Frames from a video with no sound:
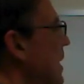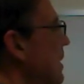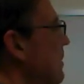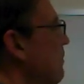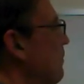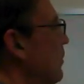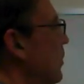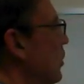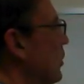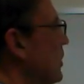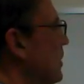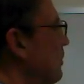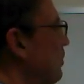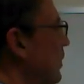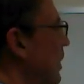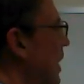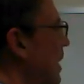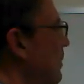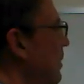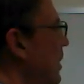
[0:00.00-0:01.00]

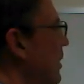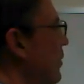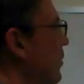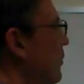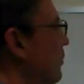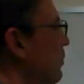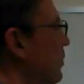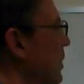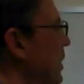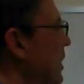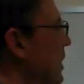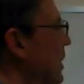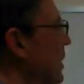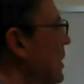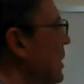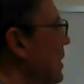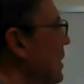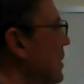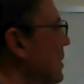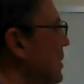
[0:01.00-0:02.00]
multiply by 3,
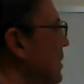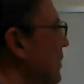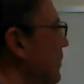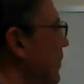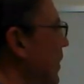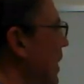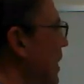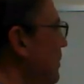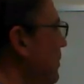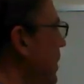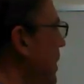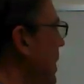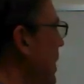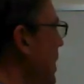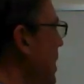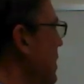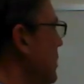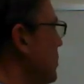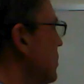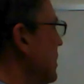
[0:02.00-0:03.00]
divide by
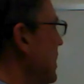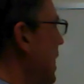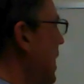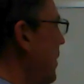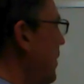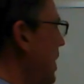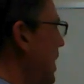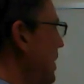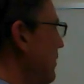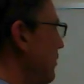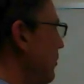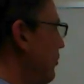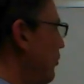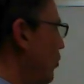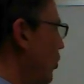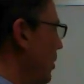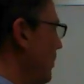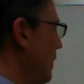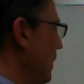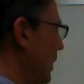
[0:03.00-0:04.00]
h. Now I have a
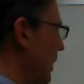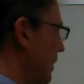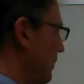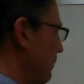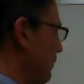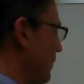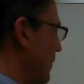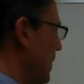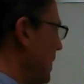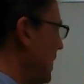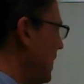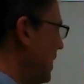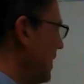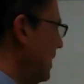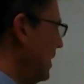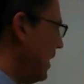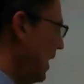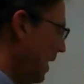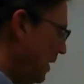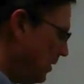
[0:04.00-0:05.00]
formula,
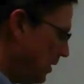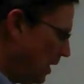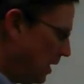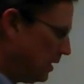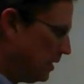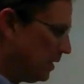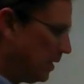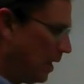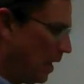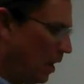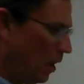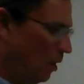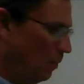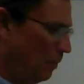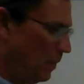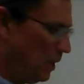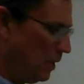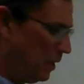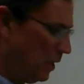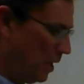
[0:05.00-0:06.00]
and they tell
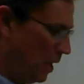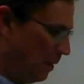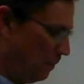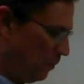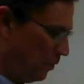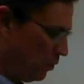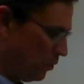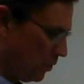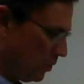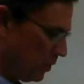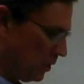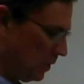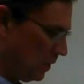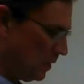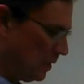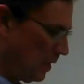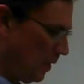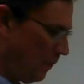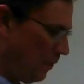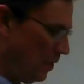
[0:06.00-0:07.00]
me the numbers.
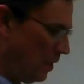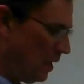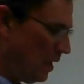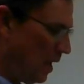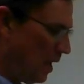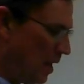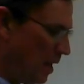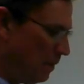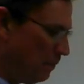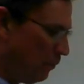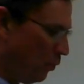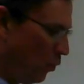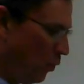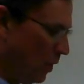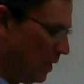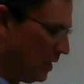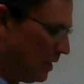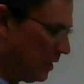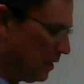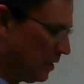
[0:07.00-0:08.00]

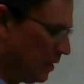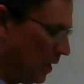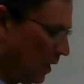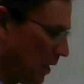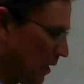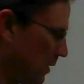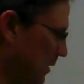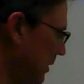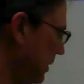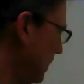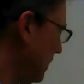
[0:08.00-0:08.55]
78.6